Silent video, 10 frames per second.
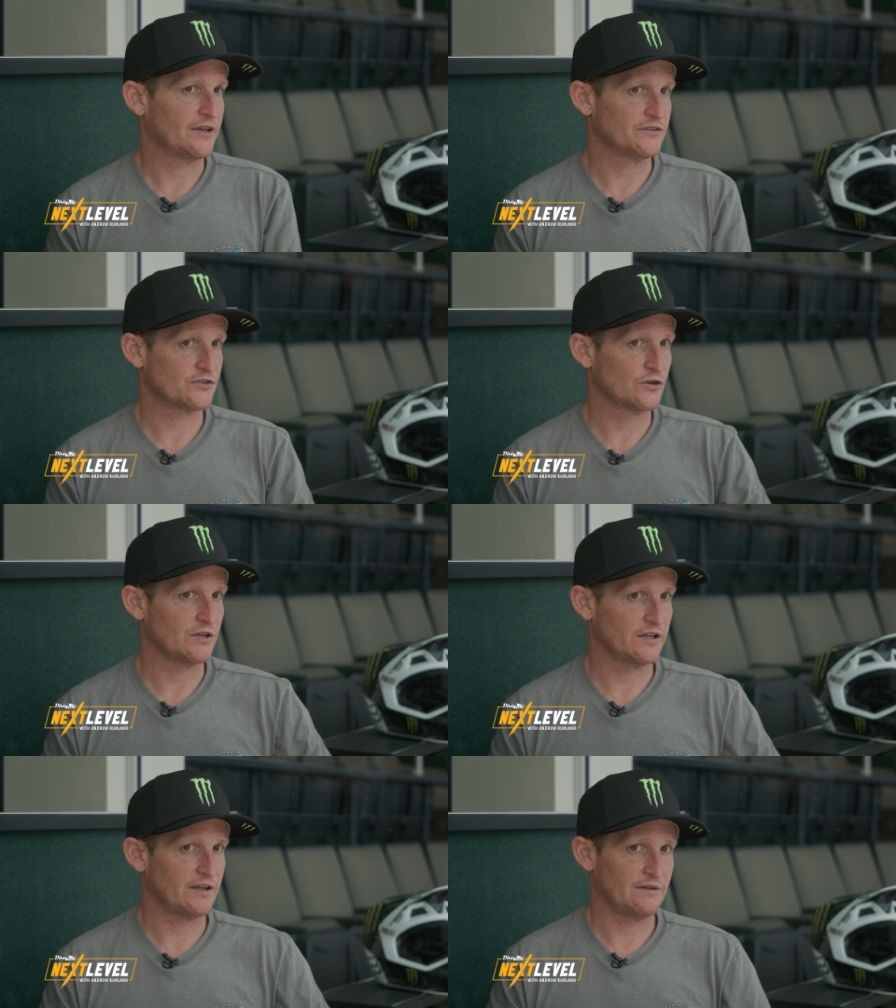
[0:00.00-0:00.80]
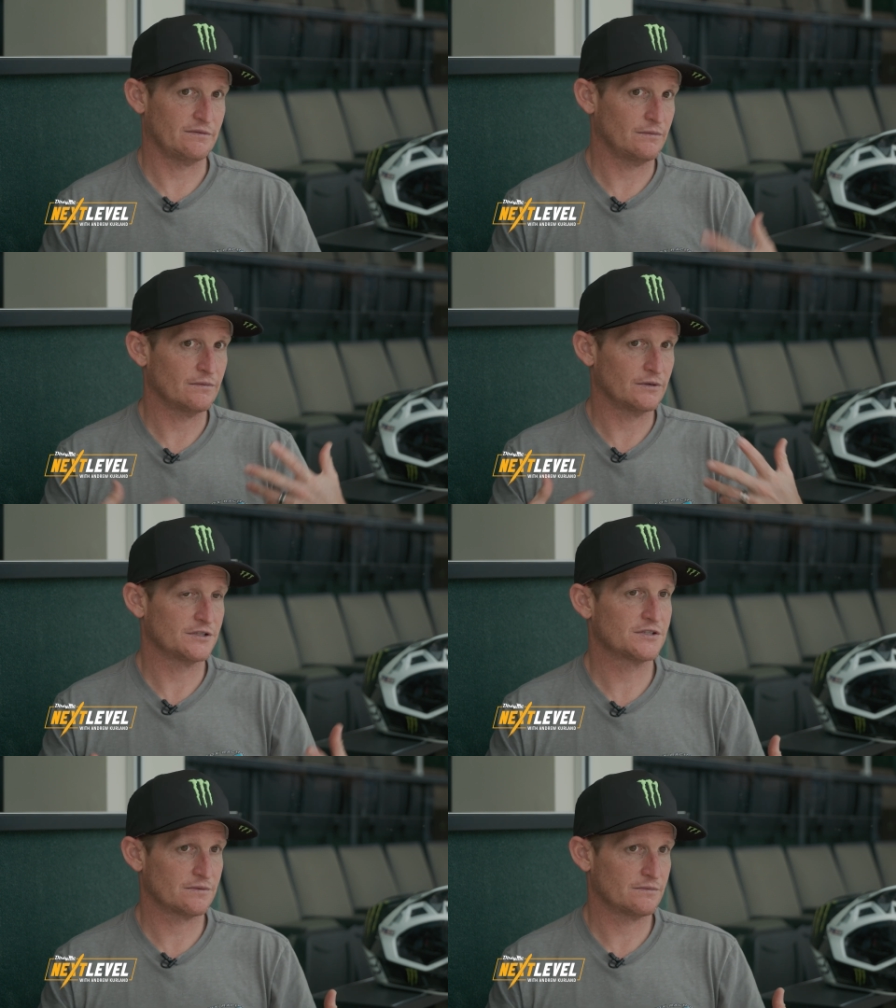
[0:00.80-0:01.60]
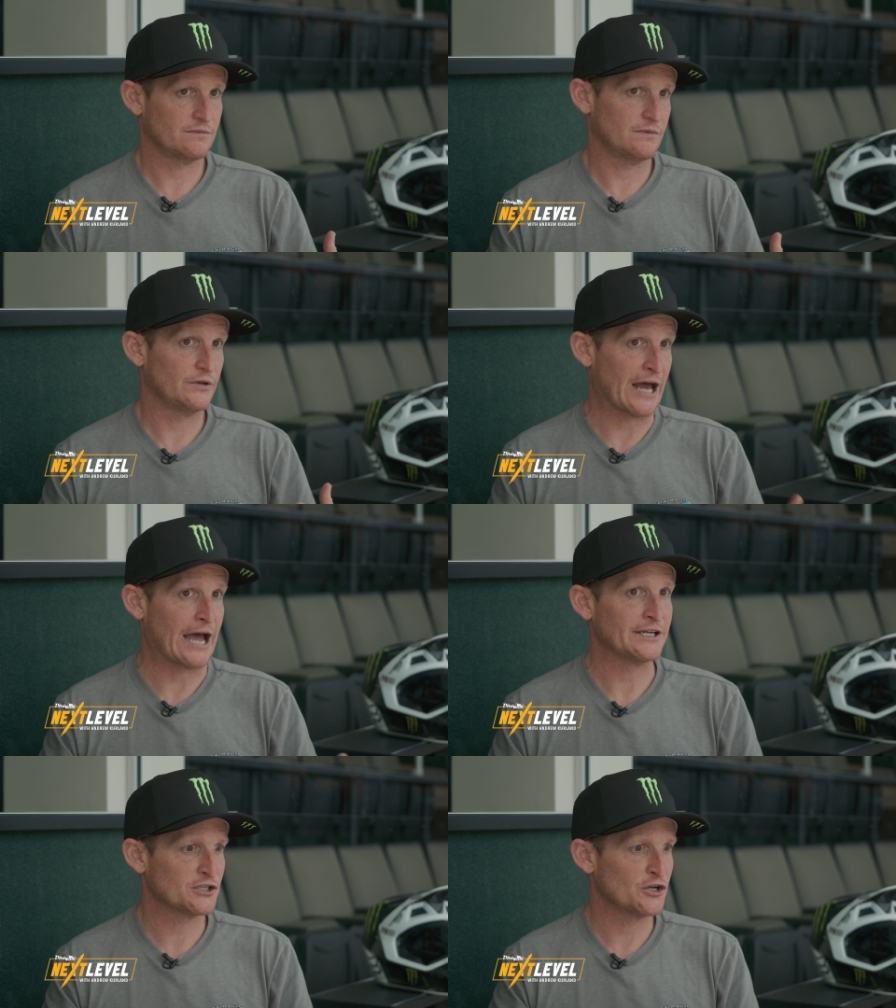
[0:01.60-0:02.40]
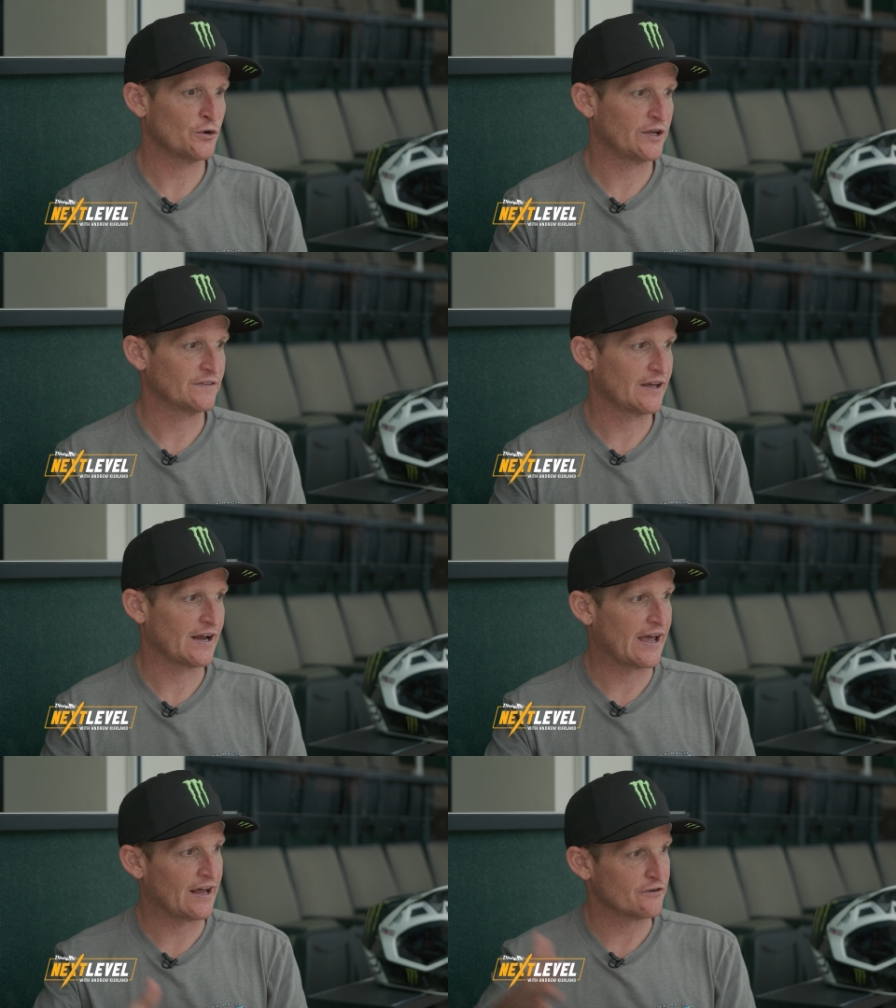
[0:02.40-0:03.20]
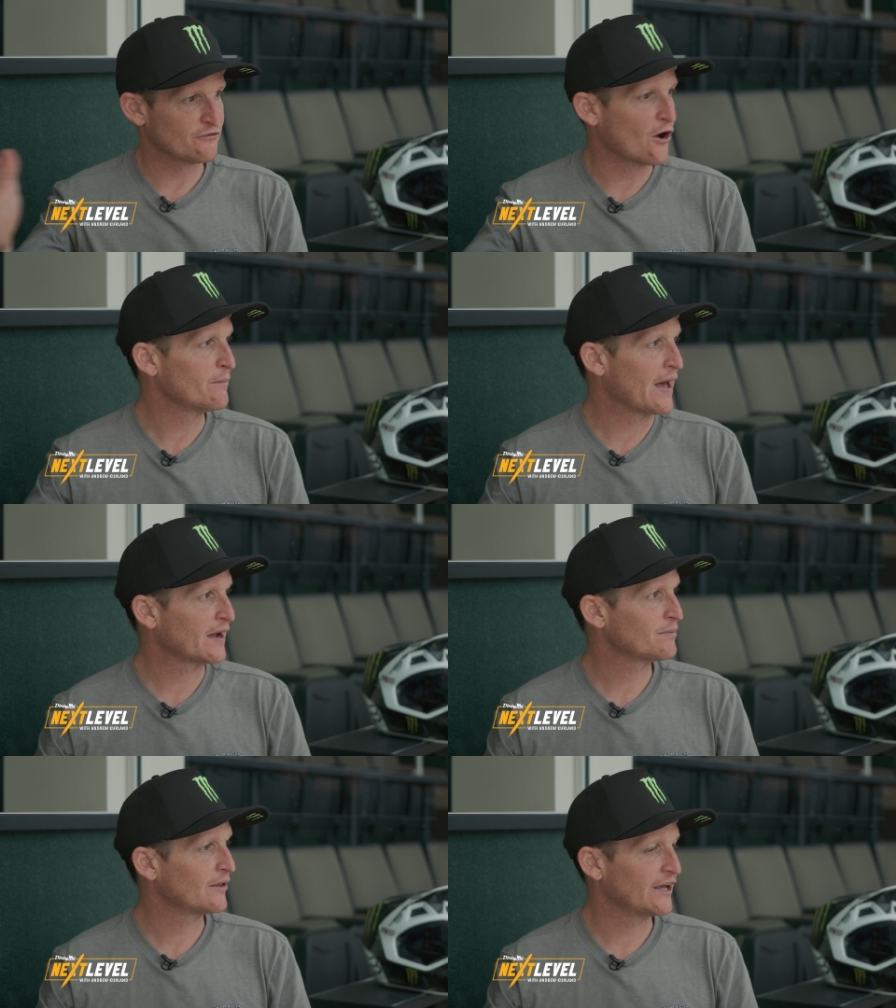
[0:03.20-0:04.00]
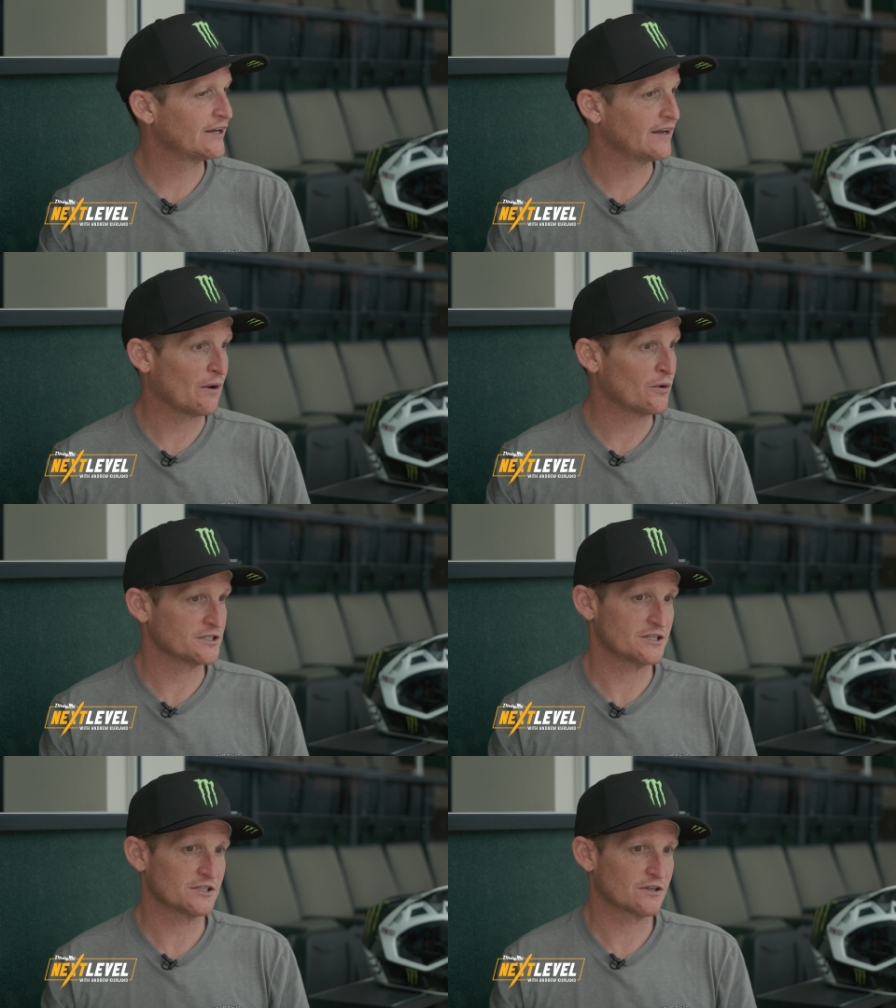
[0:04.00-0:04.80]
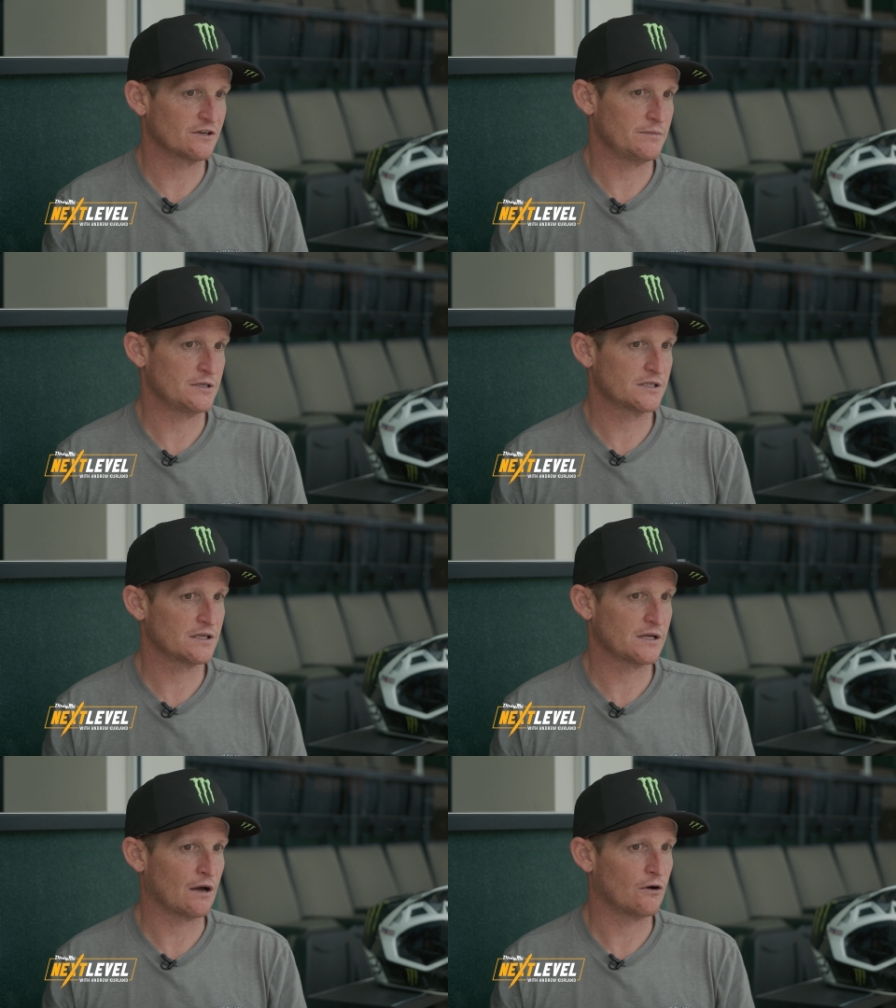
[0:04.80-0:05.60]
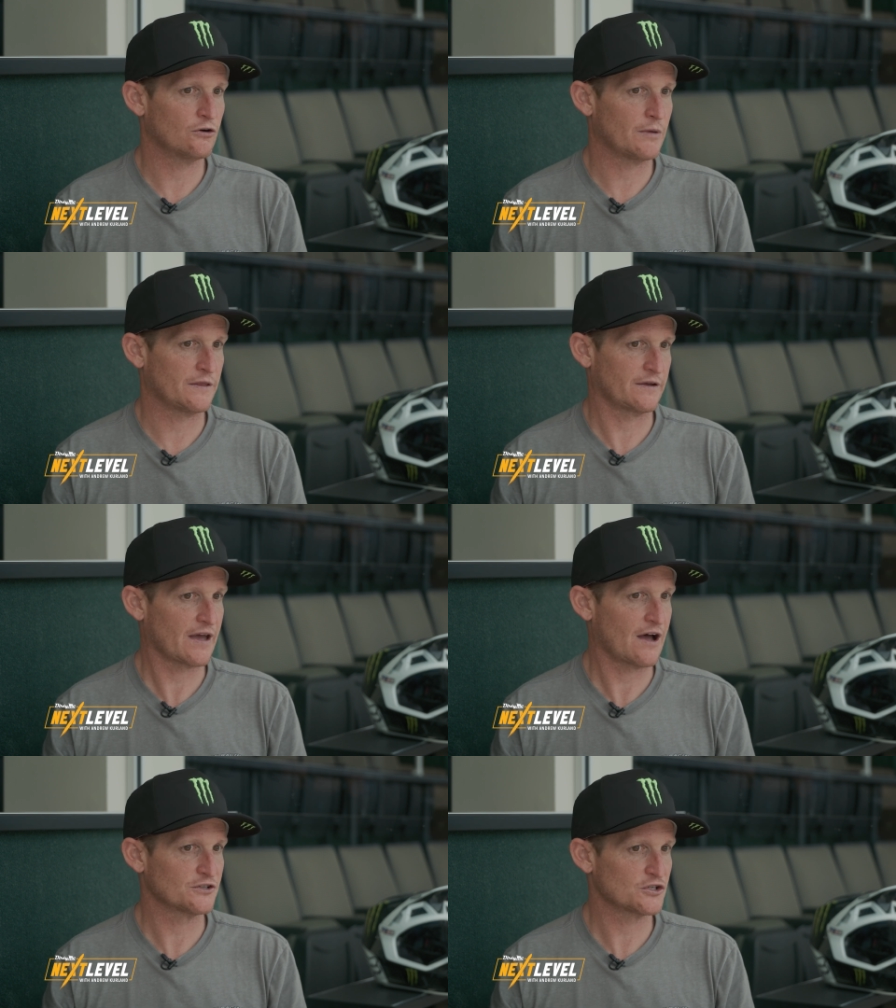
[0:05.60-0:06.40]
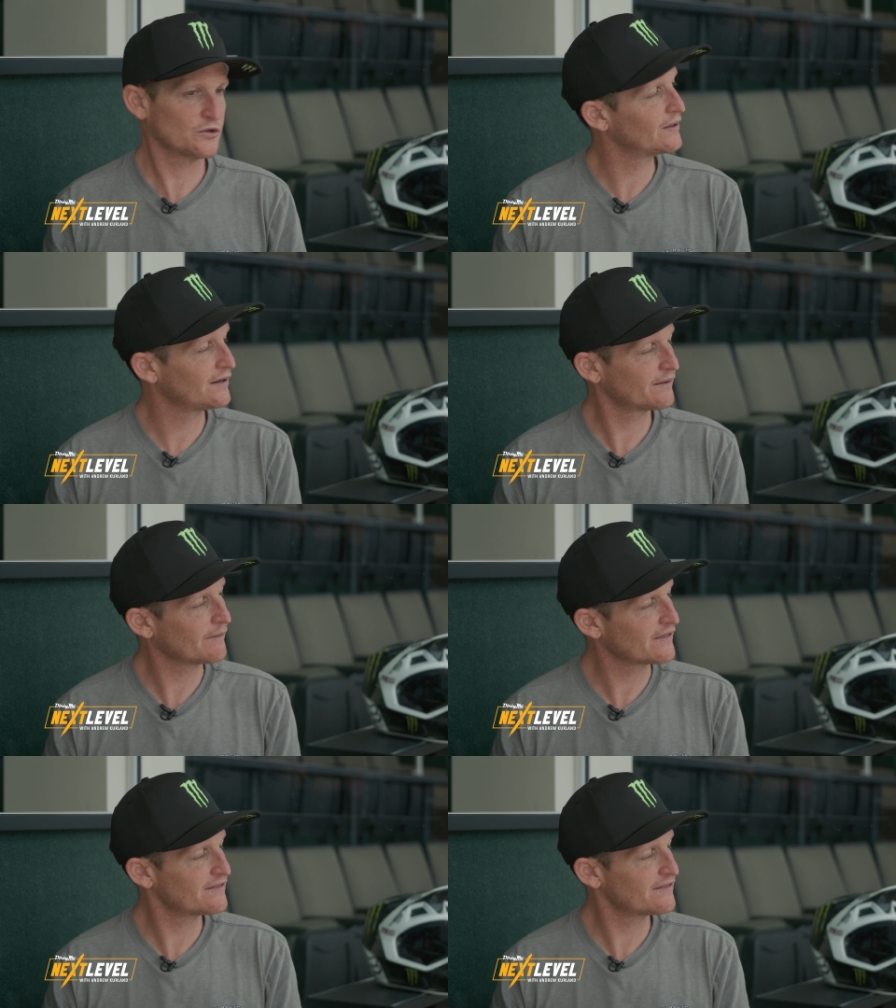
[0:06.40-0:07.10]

it certainly was nice knowing that I had a fallback plan and I wasn't just going to be sitting at home on the couch twiddling my